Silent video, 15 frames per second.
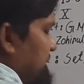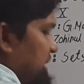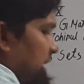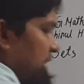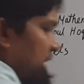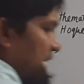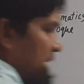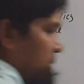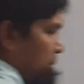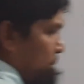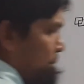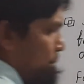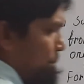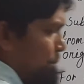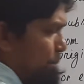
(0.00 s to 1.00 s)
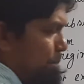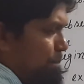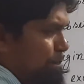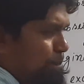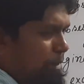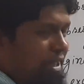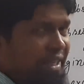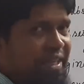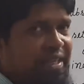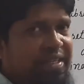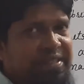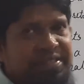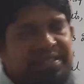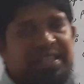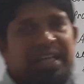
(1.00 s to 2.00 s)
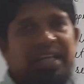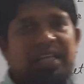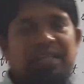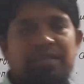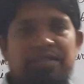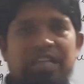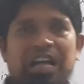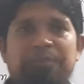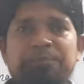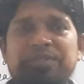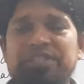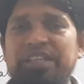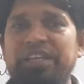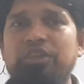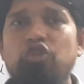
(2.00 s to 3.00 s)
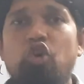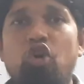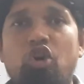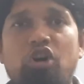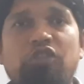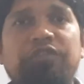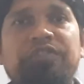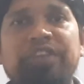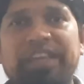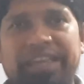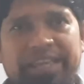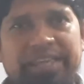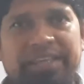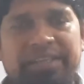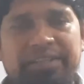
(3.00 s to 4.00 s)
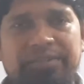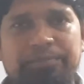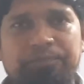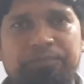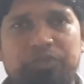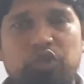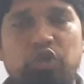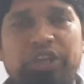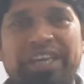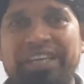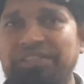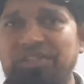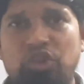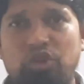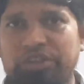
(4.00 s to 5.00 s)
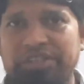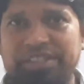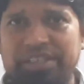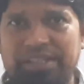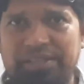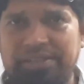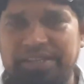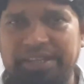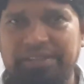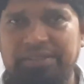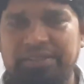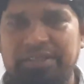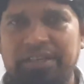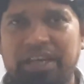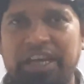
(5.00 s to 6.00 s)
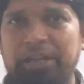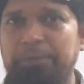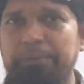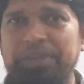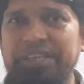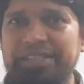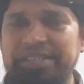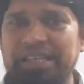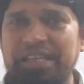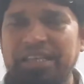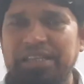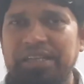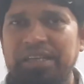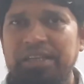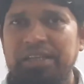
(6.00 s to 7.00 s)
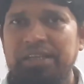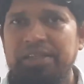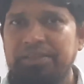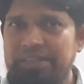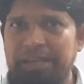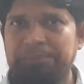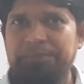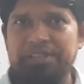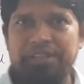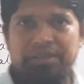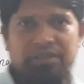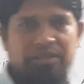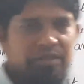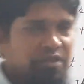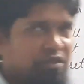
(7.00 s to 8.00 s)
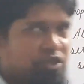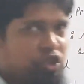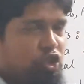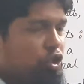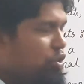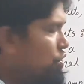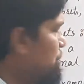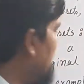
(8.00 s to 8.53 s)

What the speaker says: that P is the subset of A, so A is the original set and P is the subset. So